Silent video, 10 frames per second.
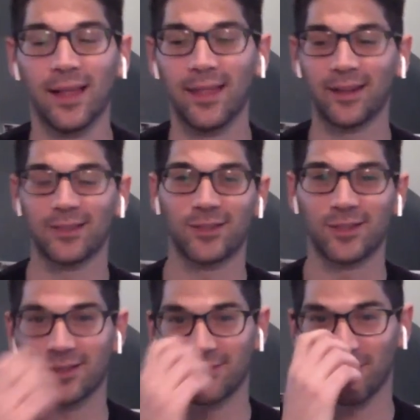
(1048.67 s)
I think it's
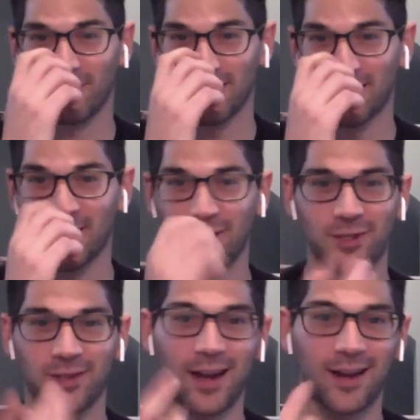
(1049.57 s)
just it
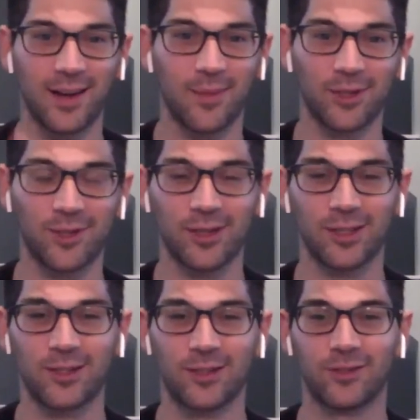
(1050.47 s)
just kind of
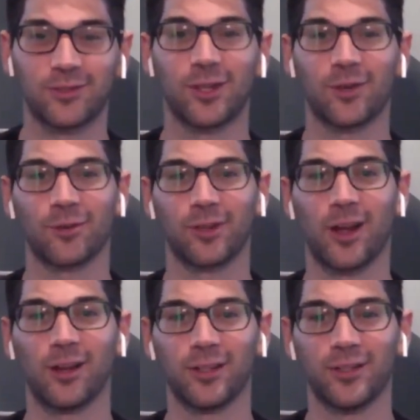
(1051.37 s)
demonstrates your general
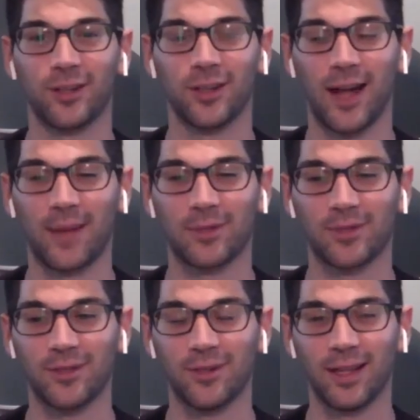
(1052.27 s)
knowledge, your
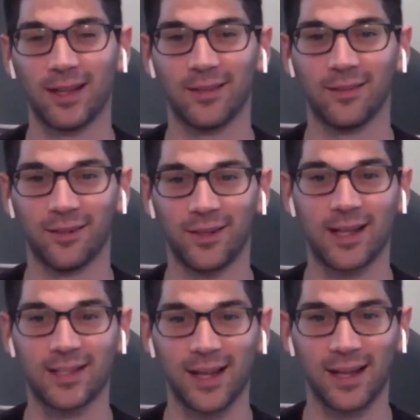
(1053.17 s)
aptitude, and your
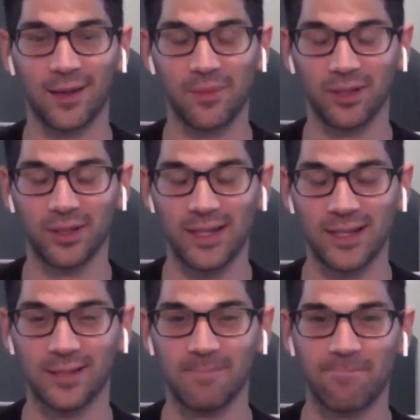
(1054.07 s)
test taking
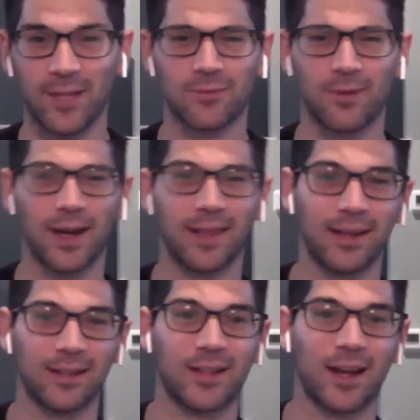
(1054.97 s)
ability. That's why I
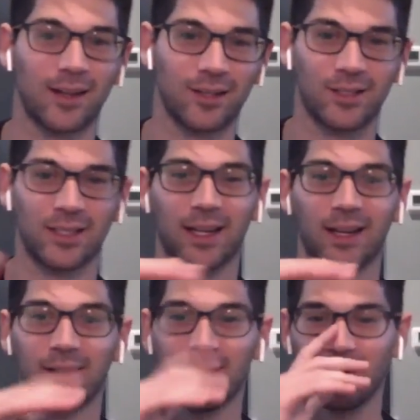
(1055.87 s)
think it's kind of just
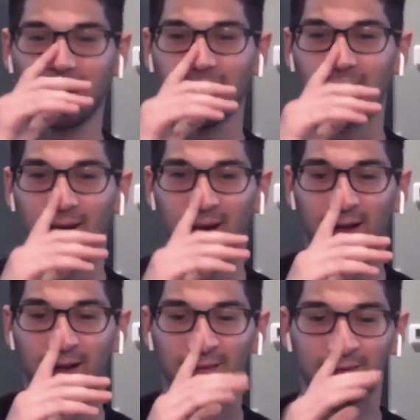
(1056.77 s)
like
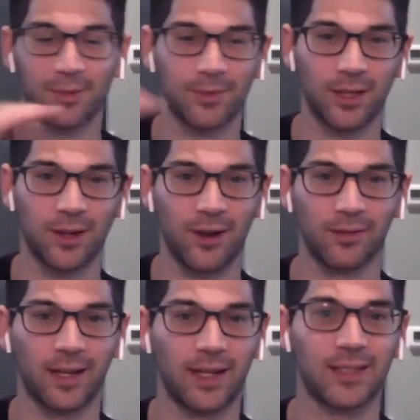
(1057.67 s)

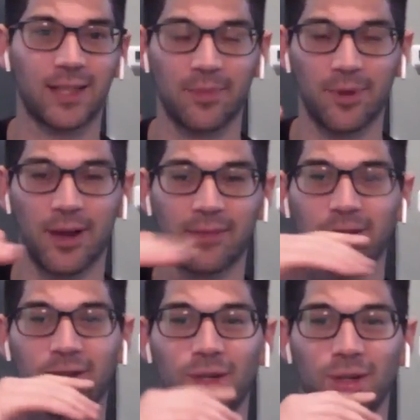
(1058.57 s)
something like a step you
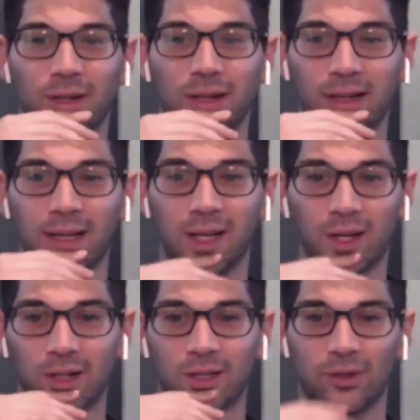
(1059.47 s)
have to do to
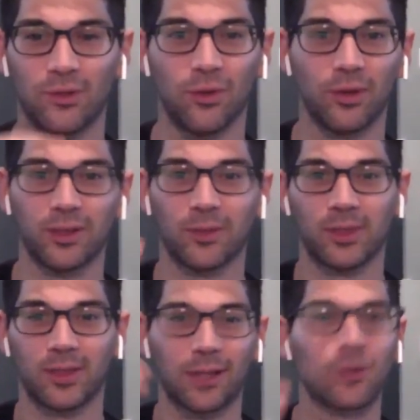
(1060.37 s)
get into school. It's
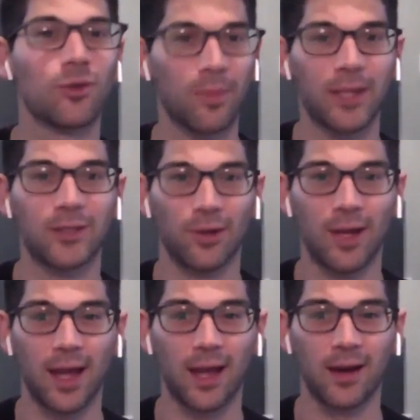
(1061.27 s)
almost like do the best
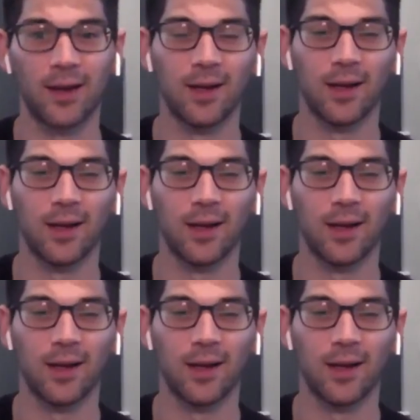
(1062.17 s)
you can.